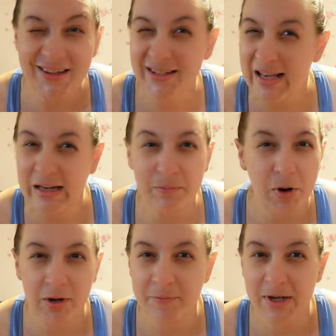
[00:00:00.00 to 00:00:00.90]
of the second
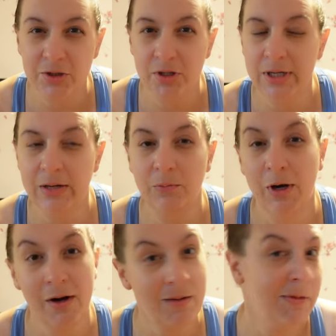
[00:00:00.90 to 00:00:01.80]
part of my journey
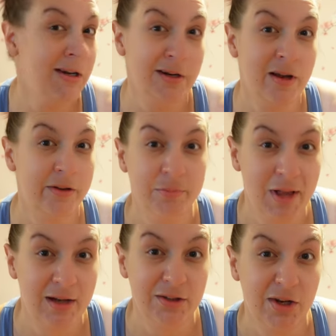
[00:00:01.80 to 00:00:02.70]
where I'm in another
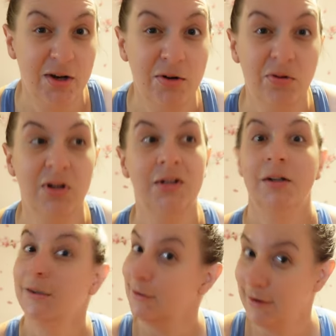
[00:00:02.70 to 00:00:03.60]
plateau,
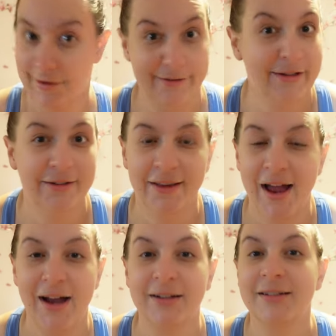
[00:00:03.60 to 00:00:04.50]
got a little
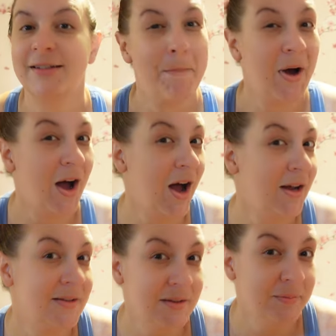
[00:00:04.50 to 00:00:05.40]
lax,
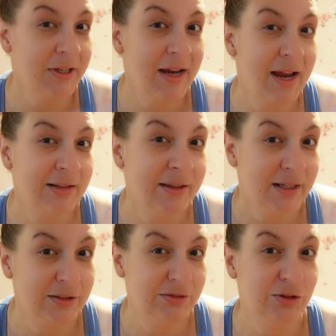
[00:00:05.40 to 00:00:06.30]
possibly gained
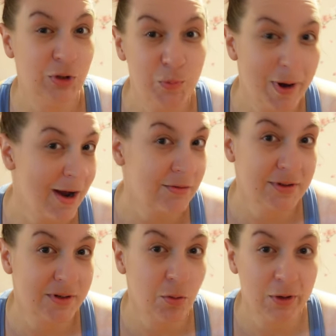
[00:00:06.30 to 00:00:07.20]
like 2
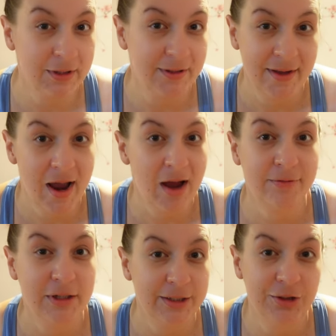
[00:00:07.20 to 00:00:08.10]
pounds according to the
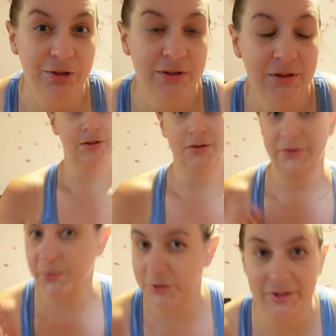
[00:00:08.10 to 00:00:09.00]
average.
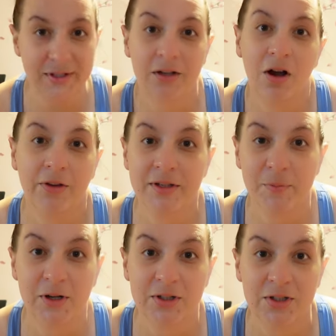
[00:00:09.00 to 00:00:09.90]
So we're just gonna call this
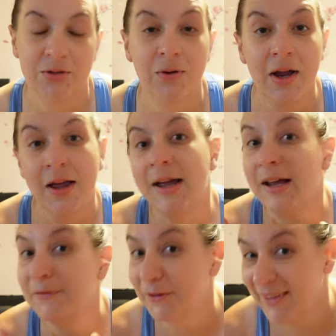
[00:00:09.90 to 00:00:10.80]
part two.
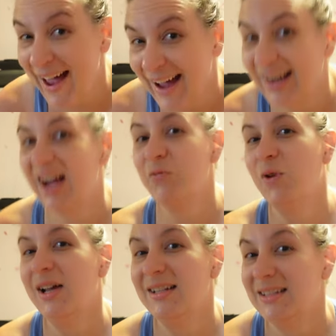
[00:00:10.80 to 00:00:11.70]
And for that, I
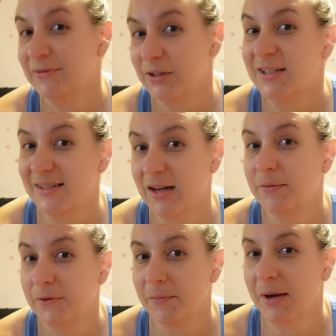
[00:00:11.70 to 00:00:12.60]
want a different
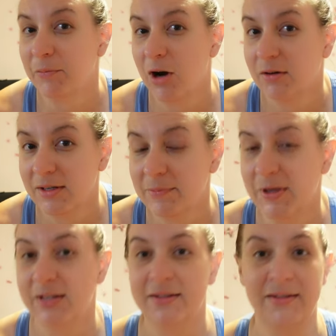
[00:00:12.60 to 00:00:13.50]
setup from my progress
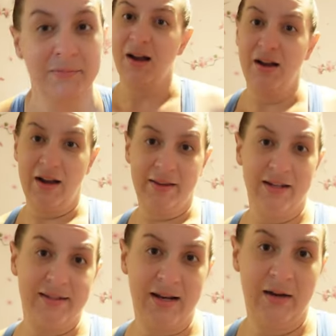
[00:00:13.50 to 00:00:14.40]
pics. I think
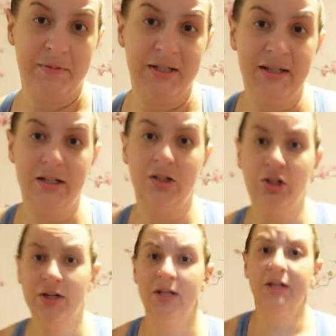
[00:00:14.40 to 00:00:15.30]
it's time to ditch